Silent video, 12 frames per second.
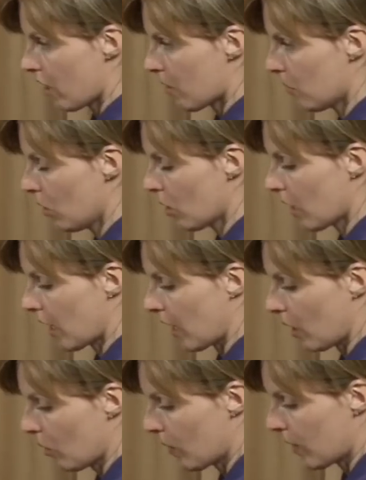I'm
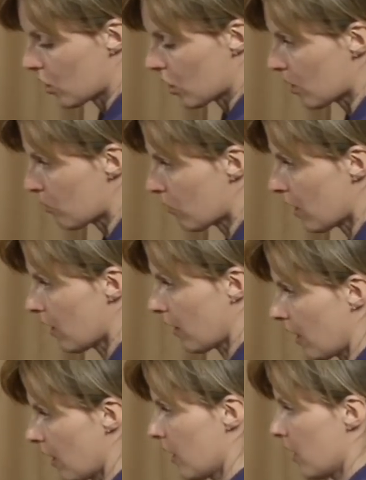looking when she's
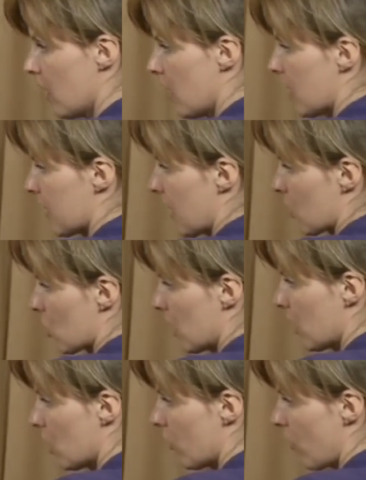breathing is actually
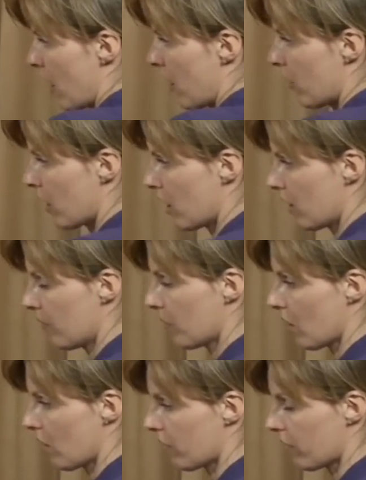her area
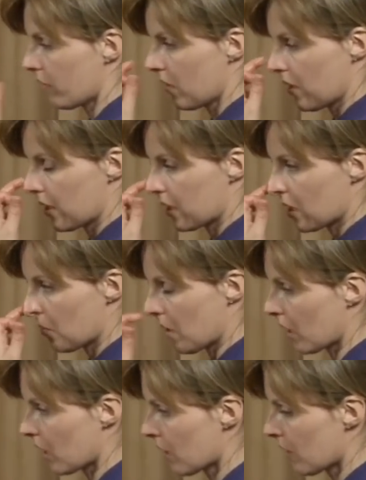of
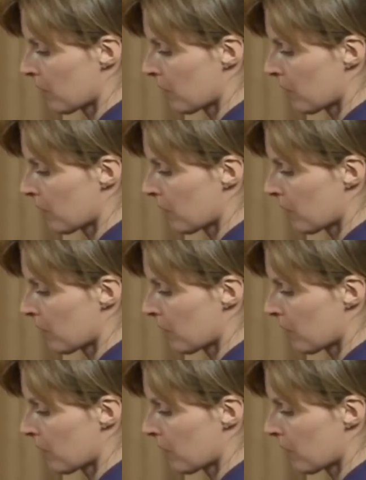stomach,